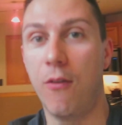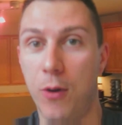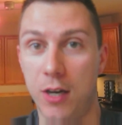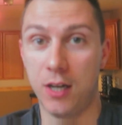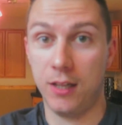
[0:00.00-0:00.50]
off
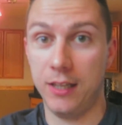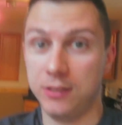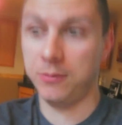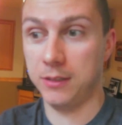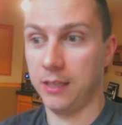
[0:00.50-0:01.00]
work early,
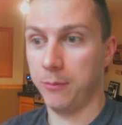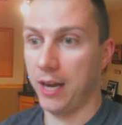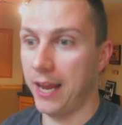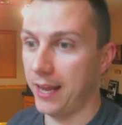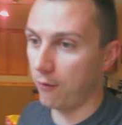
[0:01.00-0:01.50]
so he's able
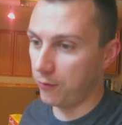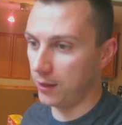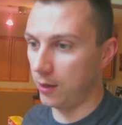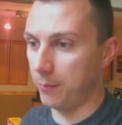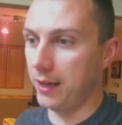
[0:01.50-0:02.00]
to hang out for a
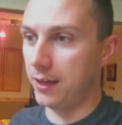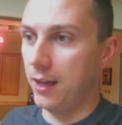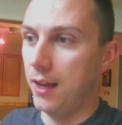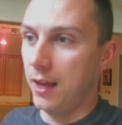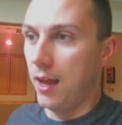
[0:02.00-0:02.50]
little bit.
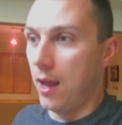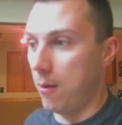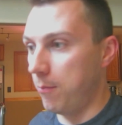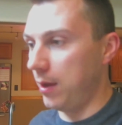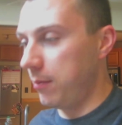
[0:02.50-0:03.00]

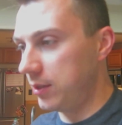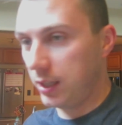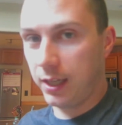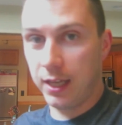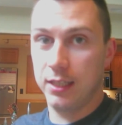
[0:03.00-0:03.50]
And Baby
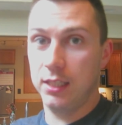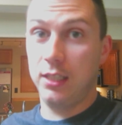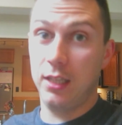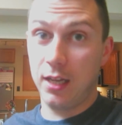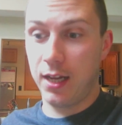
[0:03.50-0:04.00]
Chick is
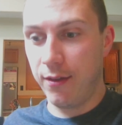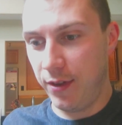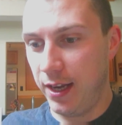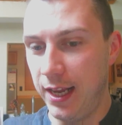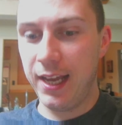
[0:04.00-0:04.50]

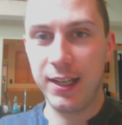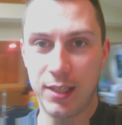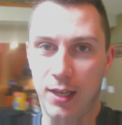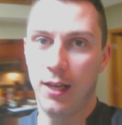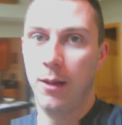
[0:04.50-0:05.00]
loving it.